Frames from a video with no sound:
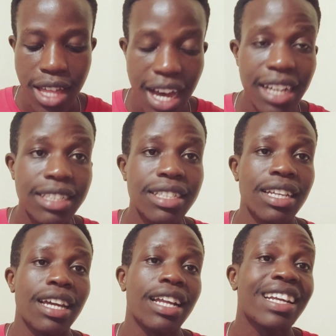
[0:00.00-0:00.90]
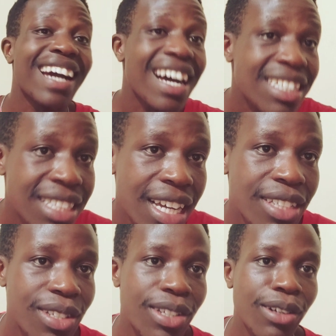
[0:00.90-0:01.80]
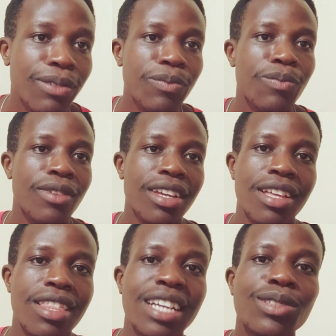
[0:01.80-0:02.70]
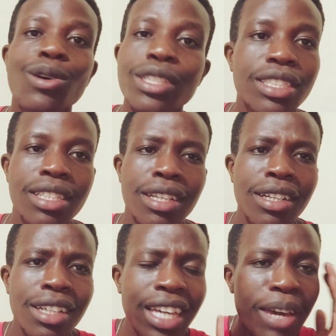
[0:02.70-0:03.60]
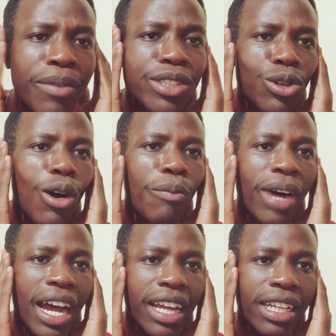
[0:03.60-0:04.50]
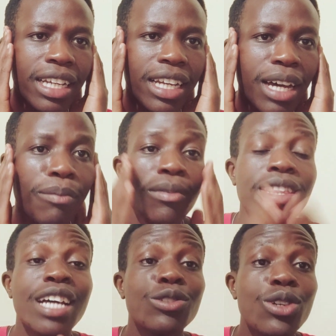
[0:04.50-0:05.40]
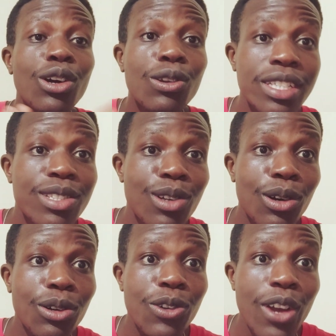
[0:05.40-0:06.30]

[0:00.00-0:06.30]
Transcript: thugs and gangsters. That's what came into our mind, and that we always know